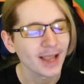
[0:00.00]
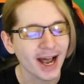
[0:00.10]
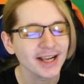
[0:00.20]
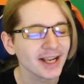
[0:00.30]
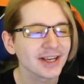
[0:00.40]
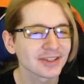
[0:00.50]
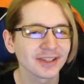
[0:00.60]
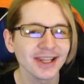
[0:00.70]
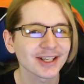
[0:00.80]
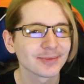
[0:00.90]
I
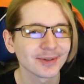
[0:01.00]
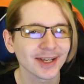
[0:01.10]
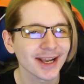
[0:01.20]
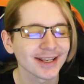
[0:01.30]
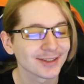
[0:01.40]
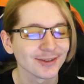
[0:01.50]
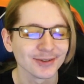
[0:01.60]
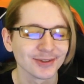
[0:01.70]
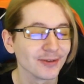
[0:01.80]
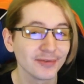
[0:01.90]
select what I answer,
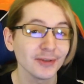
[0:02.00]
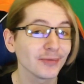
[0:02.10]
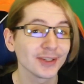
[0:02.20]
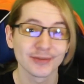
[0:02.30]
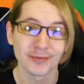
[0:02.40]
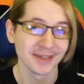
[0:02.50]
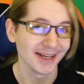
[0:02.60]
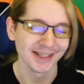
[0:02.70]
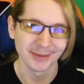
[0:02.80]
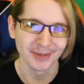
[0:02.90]
so feel free to drop it
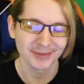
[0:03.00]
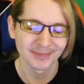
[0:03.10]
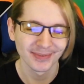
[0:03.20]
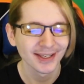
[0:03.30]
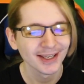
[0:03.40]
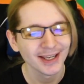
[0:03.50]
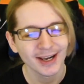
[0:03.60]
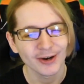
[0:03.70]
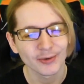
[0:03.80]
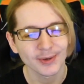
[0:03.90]
down anyways.
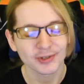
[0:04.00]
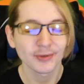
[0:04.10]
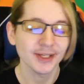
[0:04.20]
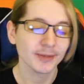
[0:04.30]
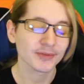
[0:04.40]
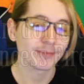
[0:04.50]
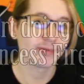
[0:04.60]
Our question of the week comes from